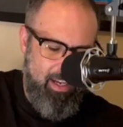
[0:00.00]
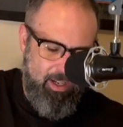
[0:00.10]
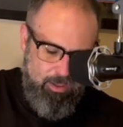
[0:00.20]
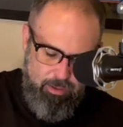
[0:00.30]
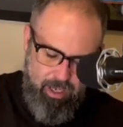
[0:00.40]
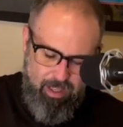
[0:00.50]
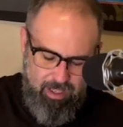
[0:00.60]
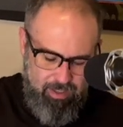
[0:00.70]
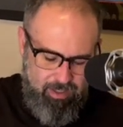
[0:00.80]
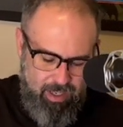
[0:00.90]
including
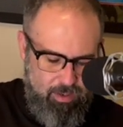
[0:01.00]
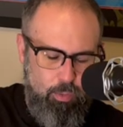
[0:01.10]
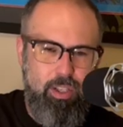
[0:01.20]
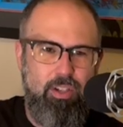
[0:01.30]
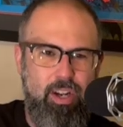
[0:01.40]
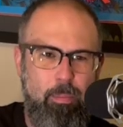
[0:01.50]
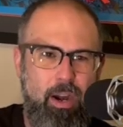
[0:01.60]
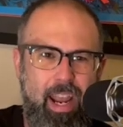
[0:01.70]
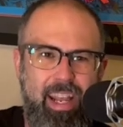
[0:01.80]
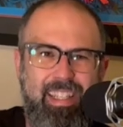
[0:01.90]
this Wizard number
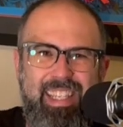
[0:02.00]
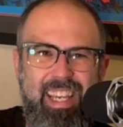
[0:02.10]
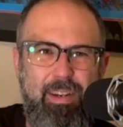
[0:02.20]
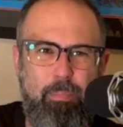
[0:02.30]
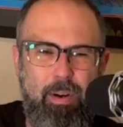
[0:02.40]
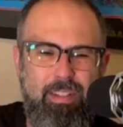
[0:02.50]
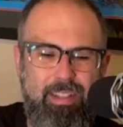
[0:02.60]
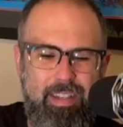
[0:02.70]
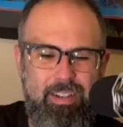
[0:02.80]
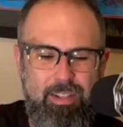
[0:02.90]
18 Bart
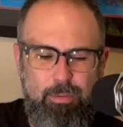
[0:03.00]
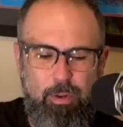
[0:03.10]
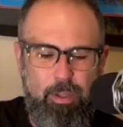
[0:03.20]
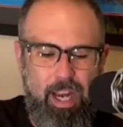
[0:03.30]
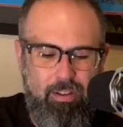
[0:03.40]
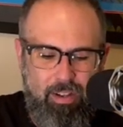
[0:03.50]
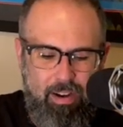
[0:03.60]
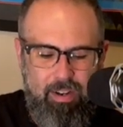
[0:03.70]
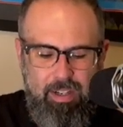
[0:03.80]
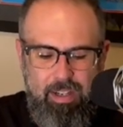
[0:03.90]
Sears fold out
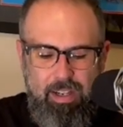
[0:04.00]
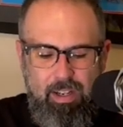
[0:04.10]
cover,